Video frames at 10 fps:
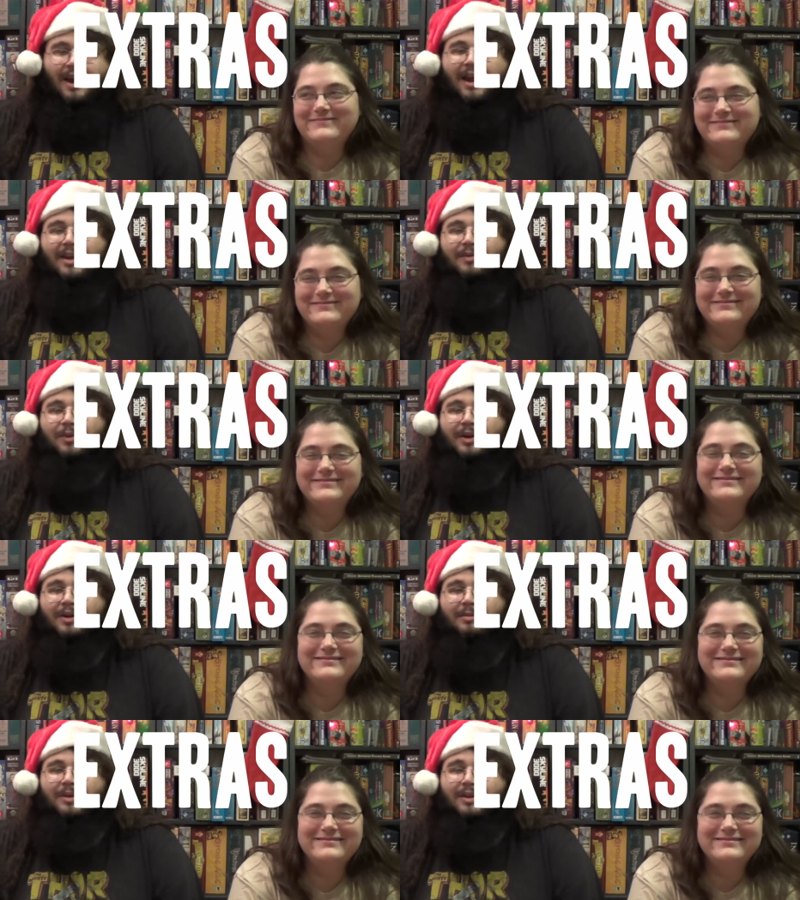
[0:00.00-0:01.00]
Speaker 1: and we're
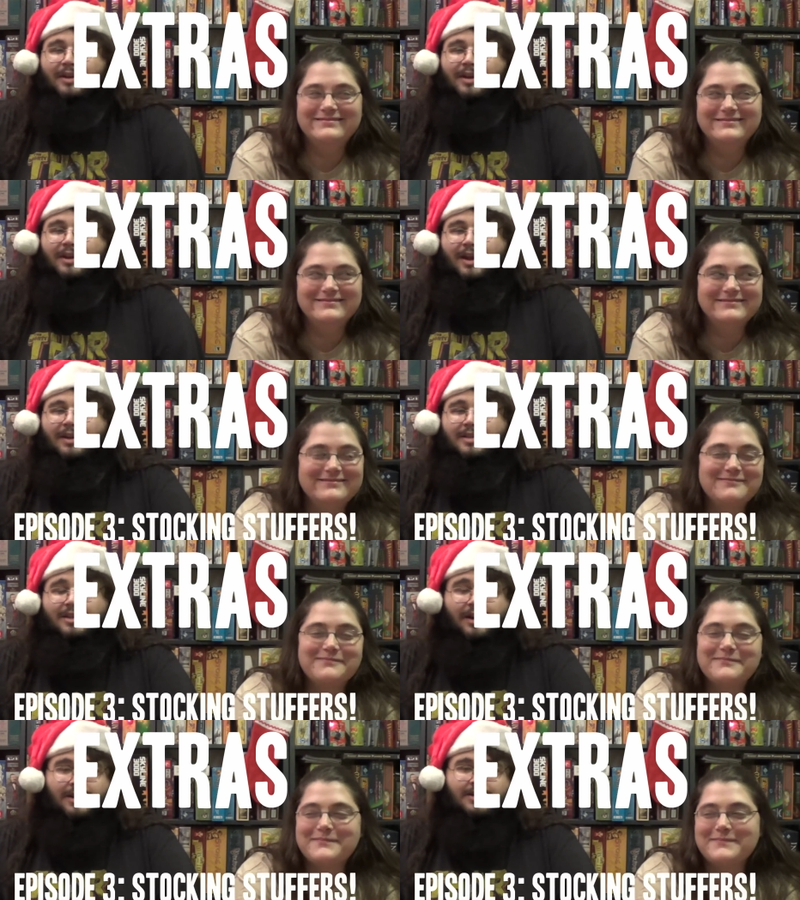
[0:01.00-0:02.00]
going to be looking at
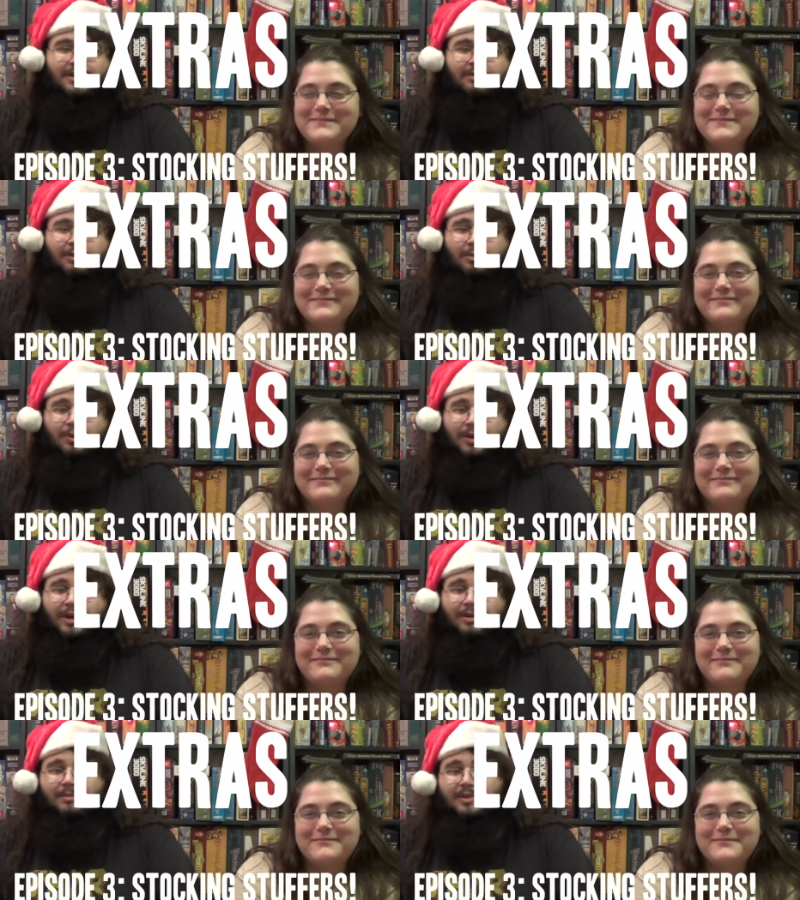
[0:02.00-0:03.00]
stocking stuffer board
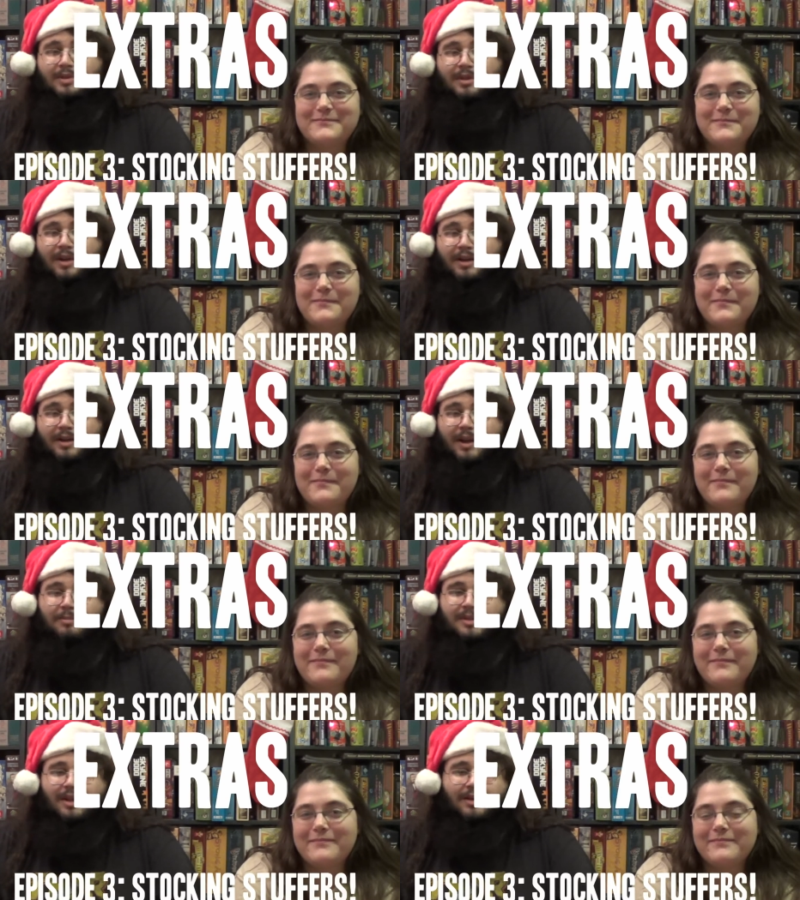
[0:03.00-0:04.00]
games.
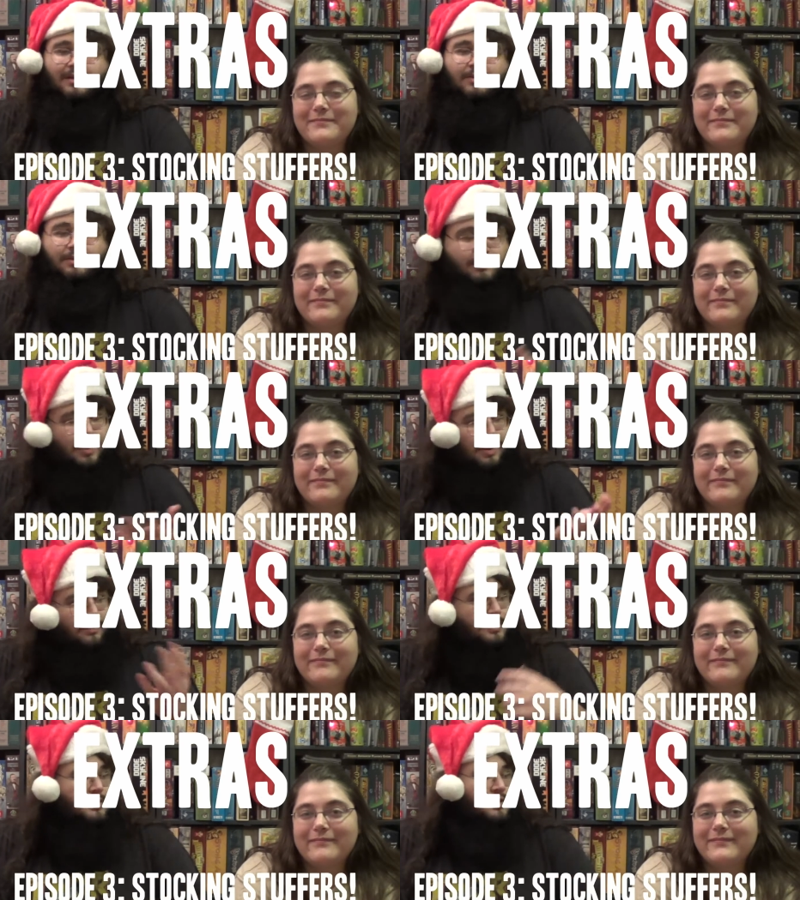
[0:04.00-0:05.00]
Games that, well, how
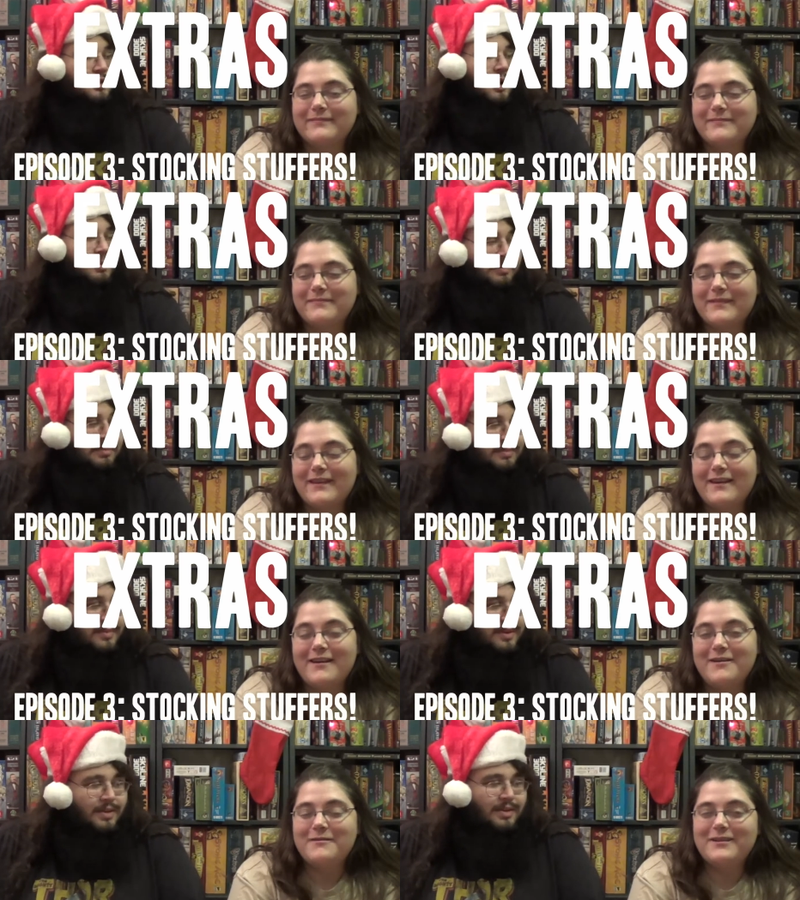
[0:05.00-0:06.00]
would you describe them?
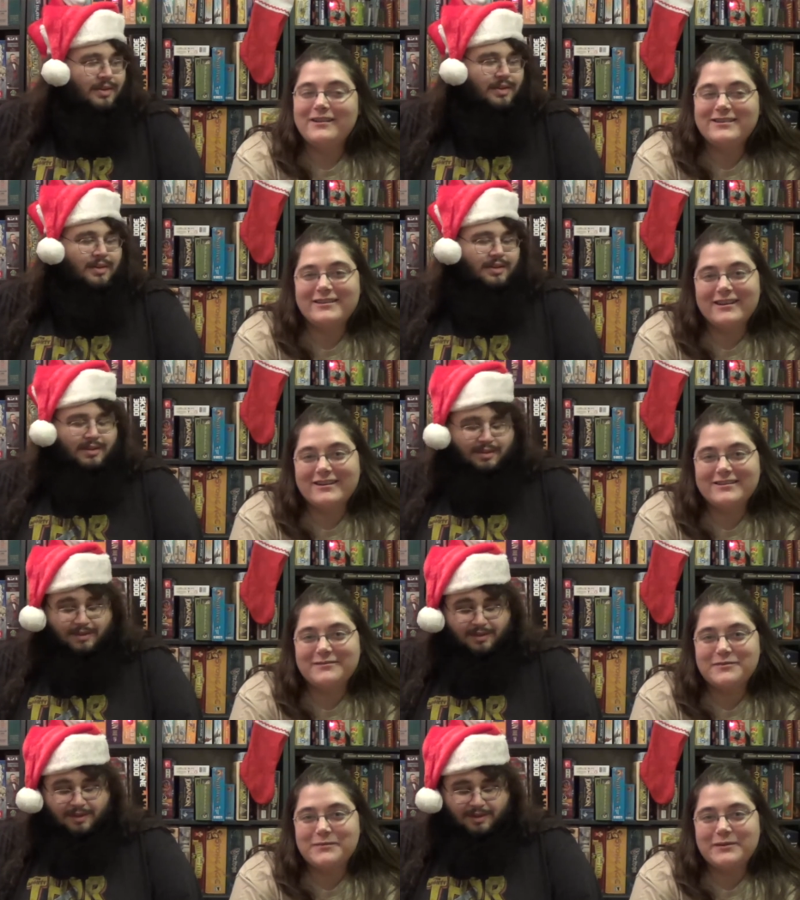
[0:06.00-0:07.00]
Speaker 2: Well, a stocking
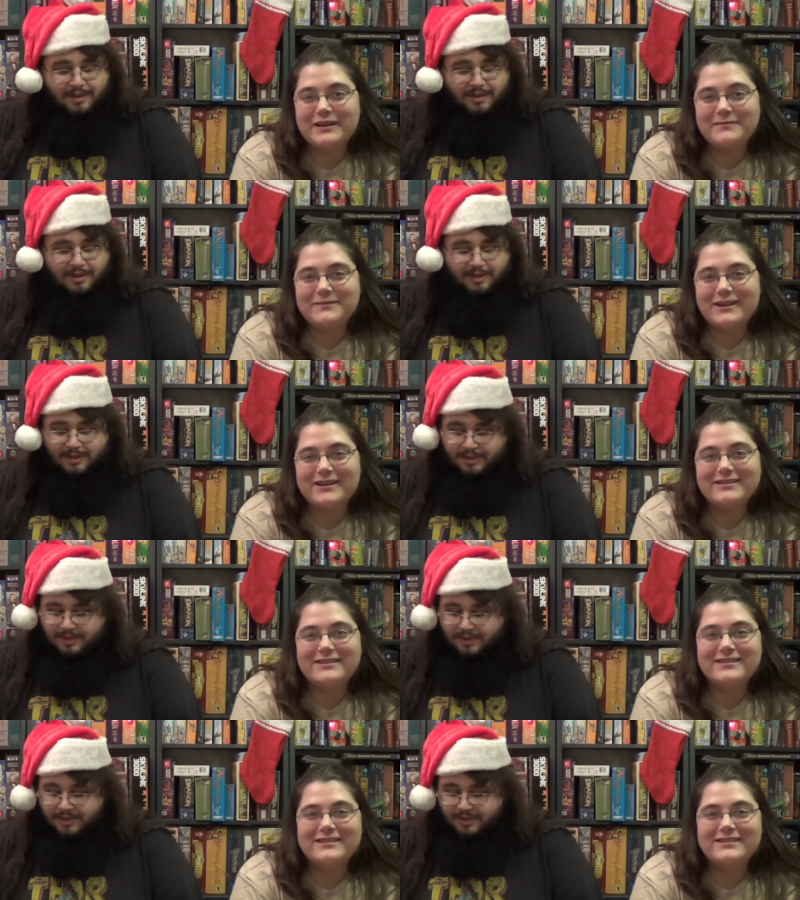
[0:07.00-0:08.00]
stuffer board game to us
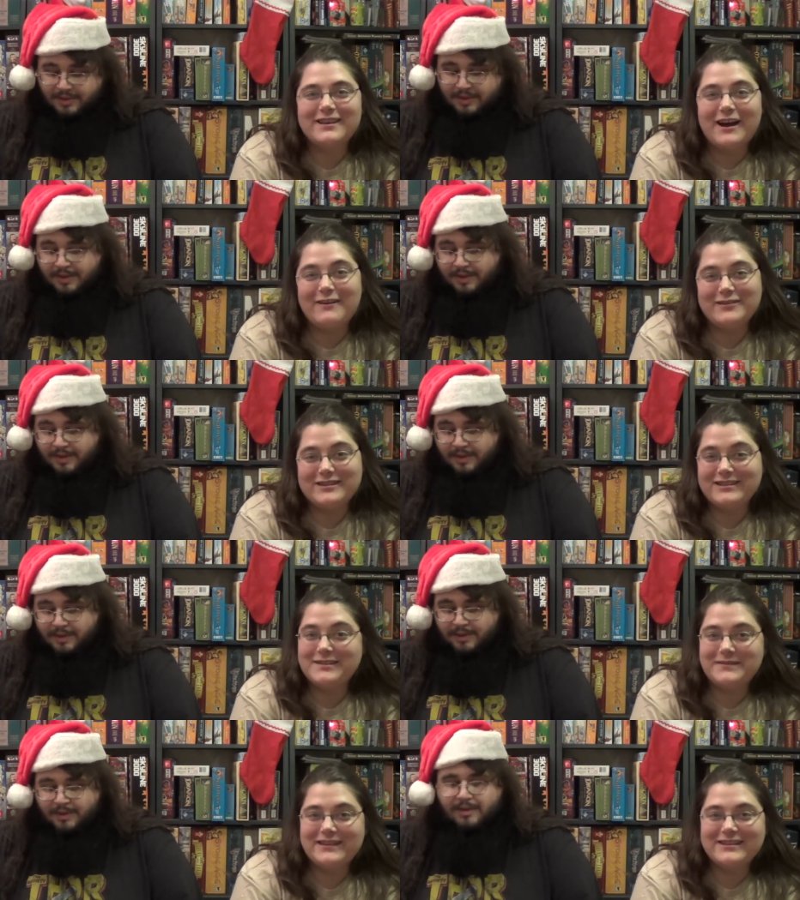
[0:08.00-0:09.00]
is obviously
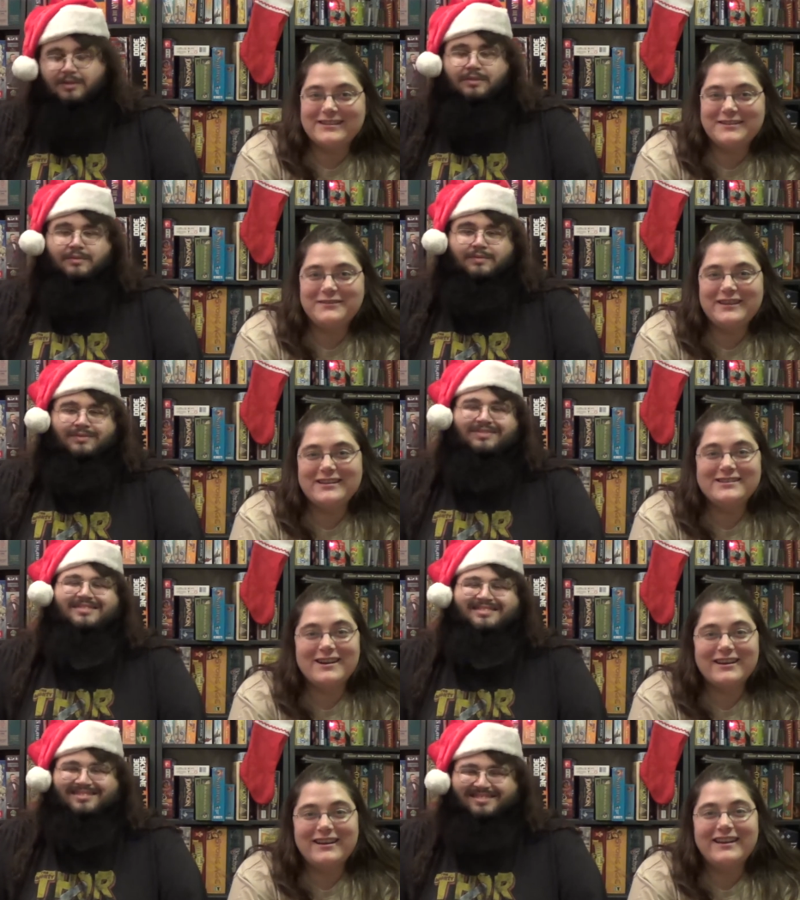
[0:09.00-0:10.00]
something that's going to fit in a
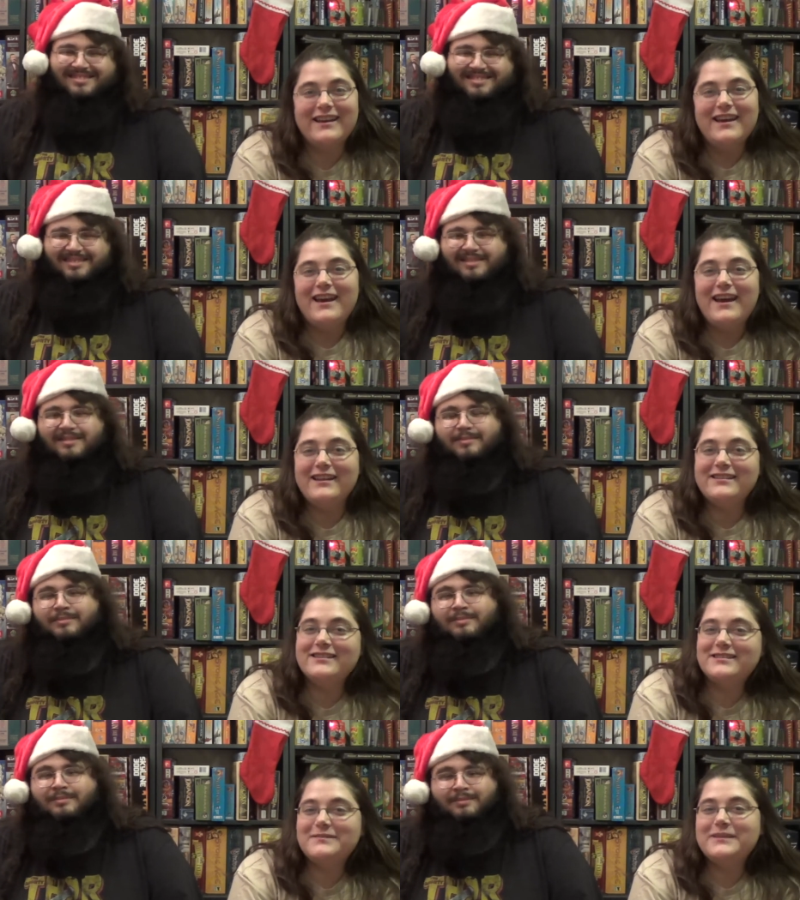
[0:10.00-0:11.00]
stocking, and
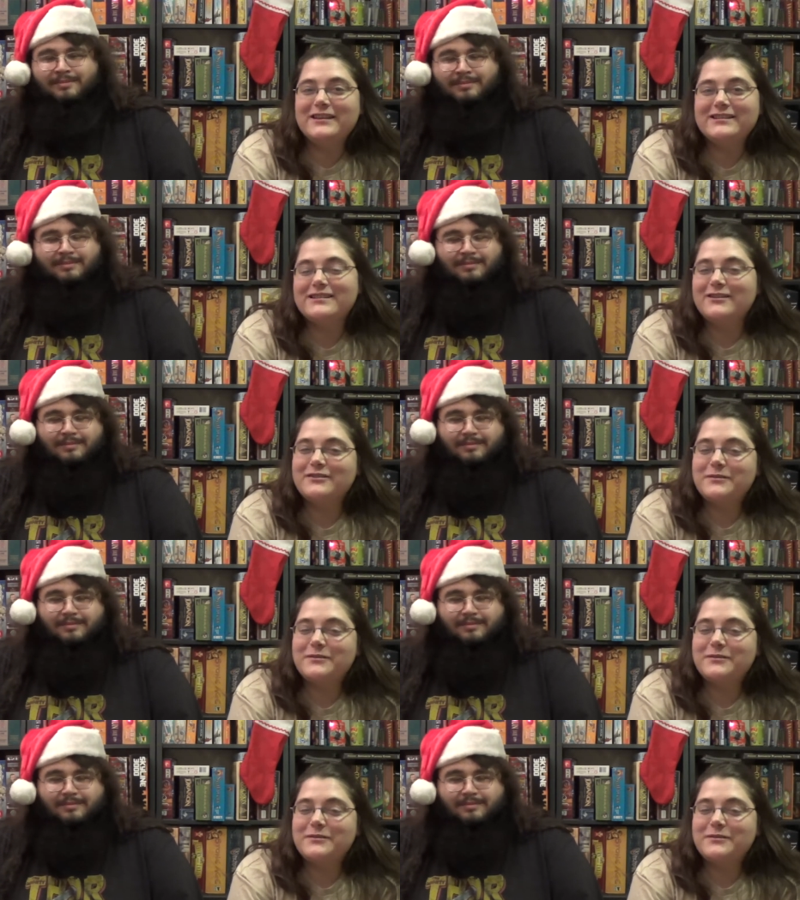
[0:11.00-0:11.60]
that something is under